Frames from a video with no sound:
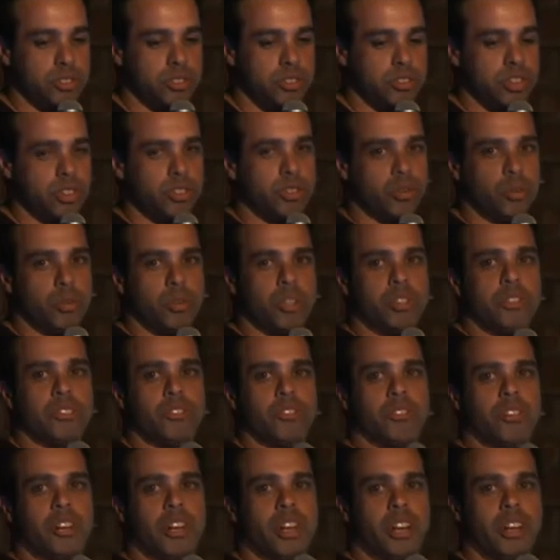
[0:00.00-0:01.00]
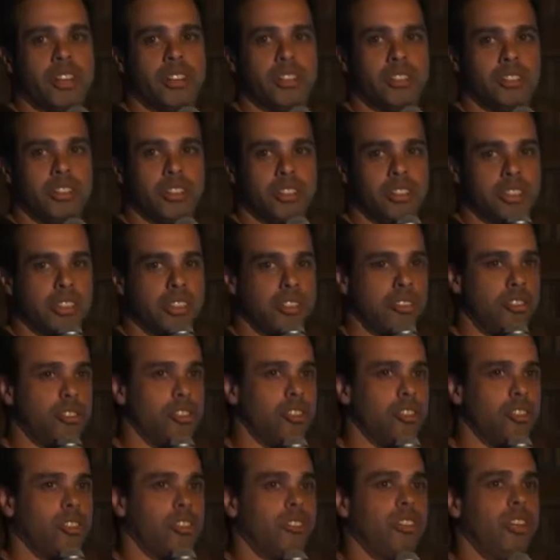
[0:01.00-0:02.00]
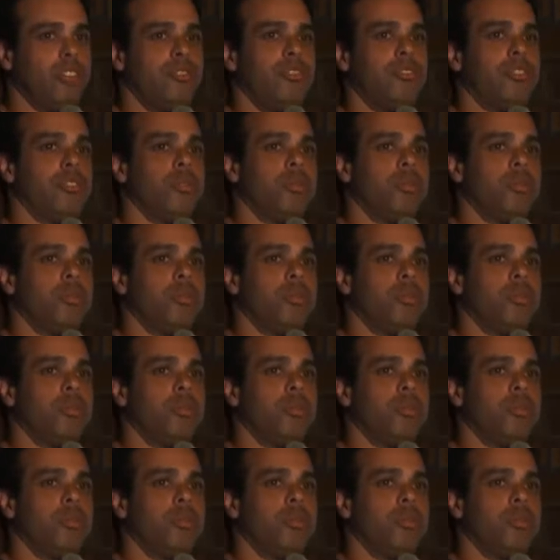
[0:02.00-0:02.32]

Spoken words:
don't want to hire a junior if